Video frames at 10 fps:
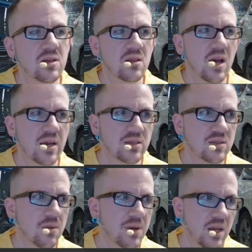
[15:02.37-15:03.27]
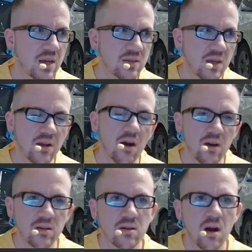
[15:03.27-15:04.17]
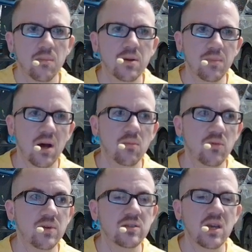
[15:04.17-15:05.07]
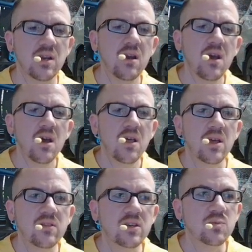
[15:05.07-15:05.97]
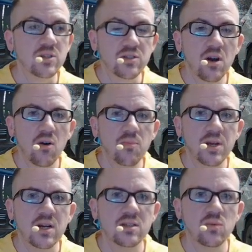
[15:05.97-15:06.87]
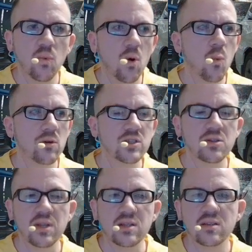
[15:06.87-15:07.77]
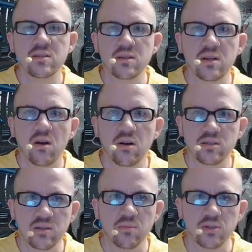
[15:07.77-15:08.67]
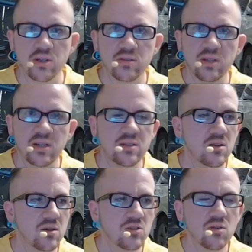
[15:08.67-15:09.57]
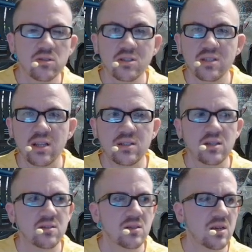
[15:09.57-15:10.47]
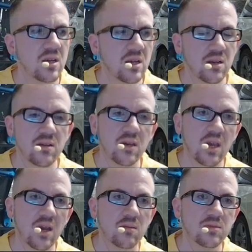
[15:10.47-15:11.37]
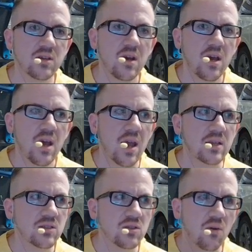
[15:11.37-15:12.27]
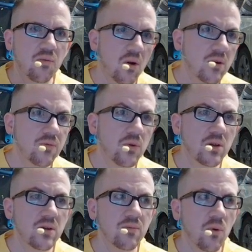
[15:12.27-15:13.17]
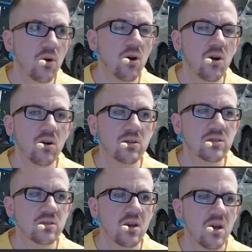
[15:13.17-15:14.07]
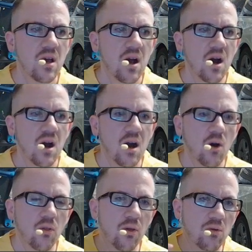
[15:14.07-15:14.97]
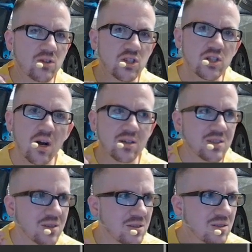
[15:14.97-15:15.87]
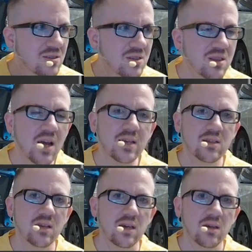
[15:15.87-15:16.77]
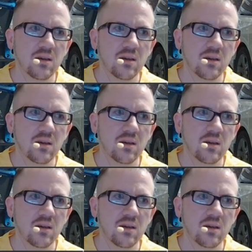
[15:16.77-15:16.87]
to light, stomach aches, and uncommon bowel movements. And this was known because in World War II, they tested it on subjects. They tested it on soldiers, and they tested it in the camps. And so 444 hertz, although just slightly